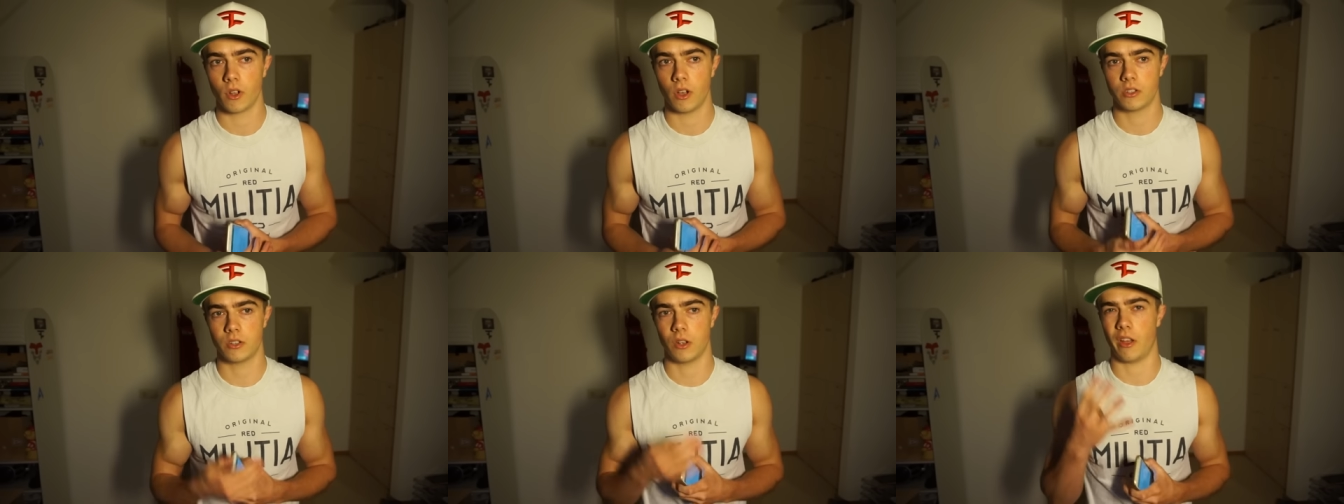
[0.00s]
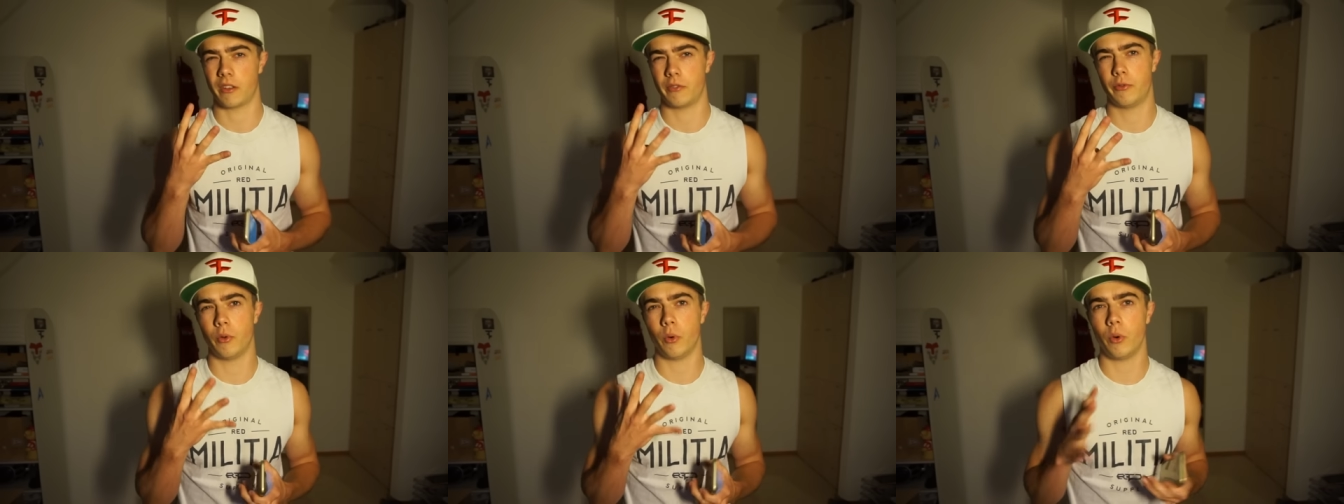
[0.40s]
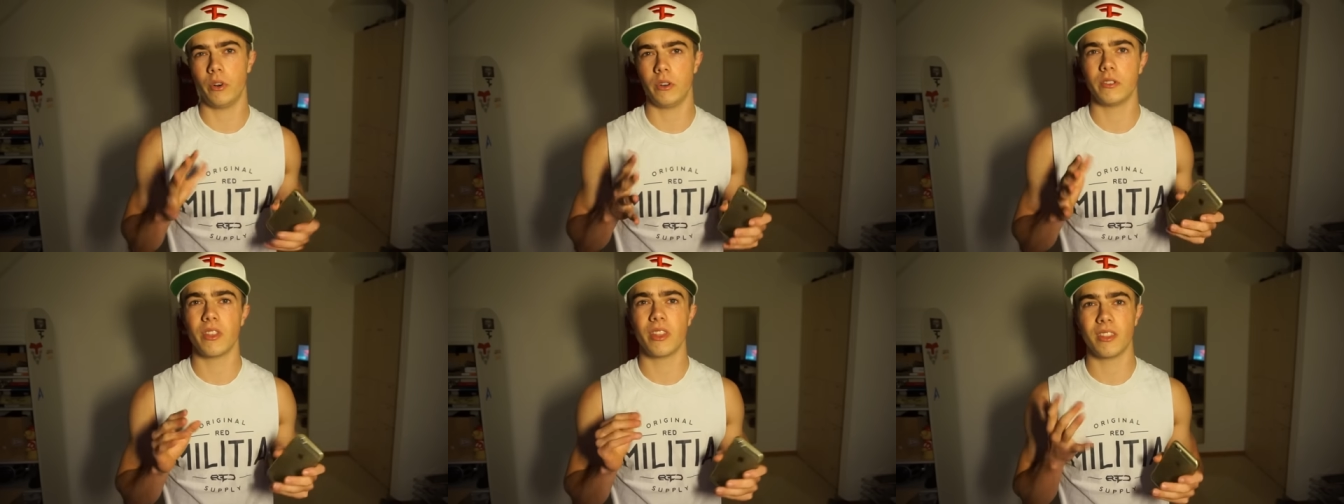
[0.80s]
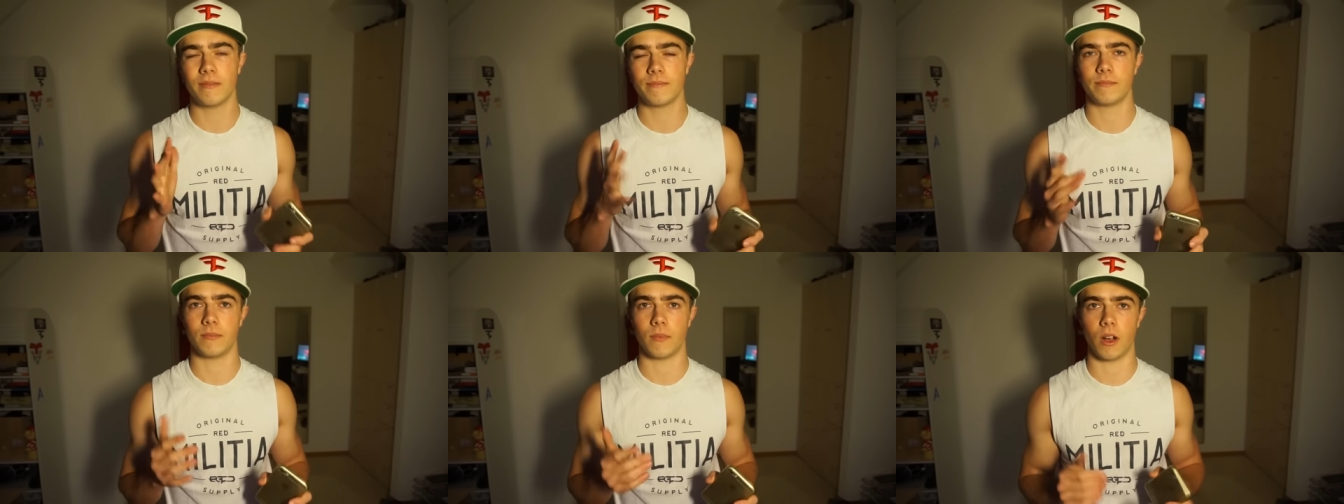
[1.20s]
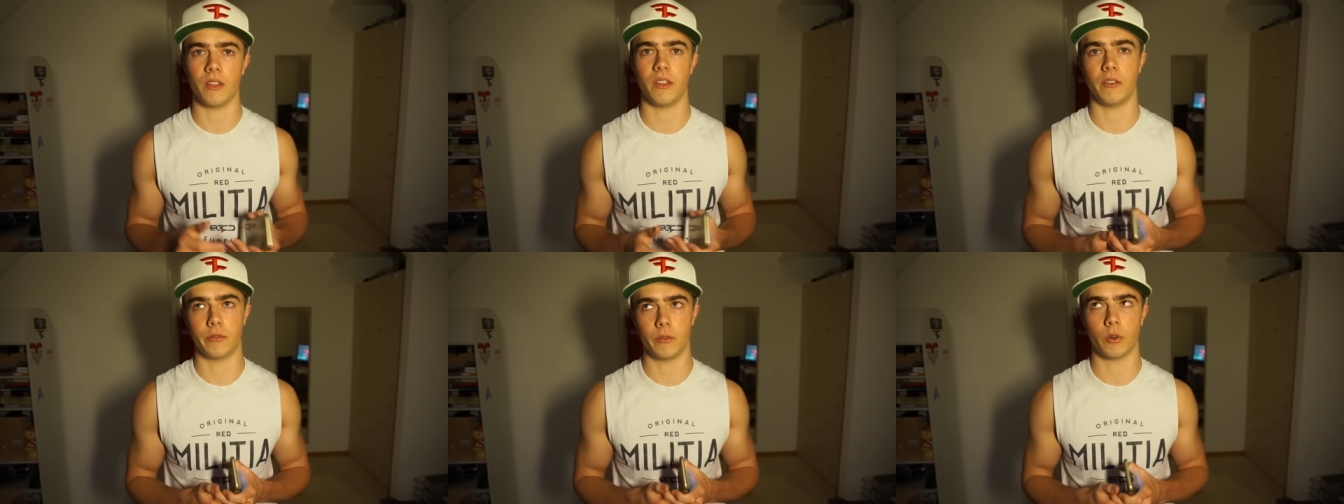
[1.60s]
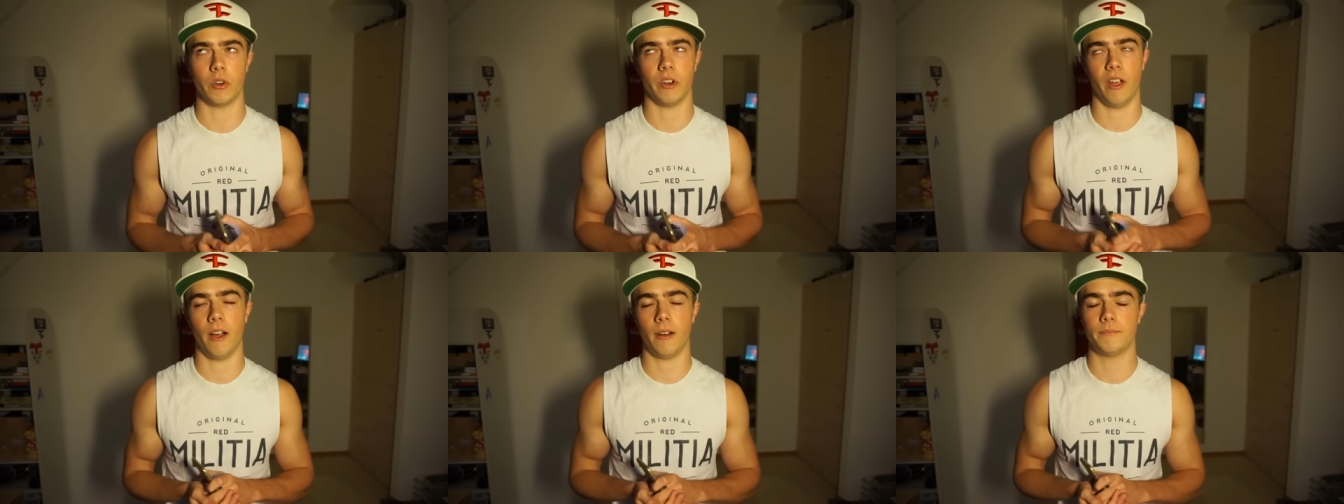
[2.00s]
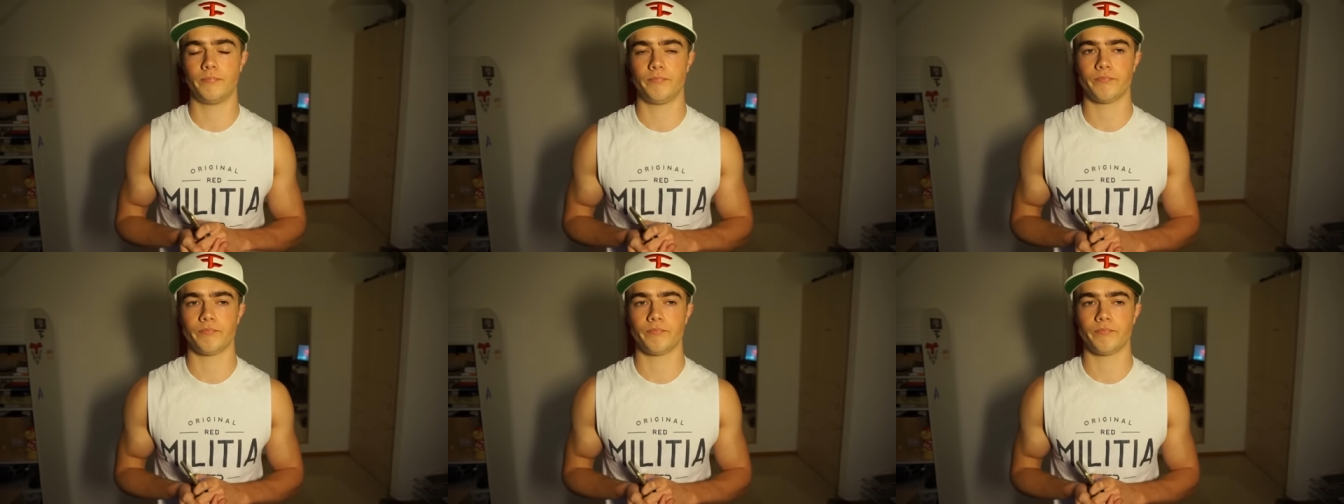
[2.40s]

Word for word: So like four, I think four, yeah.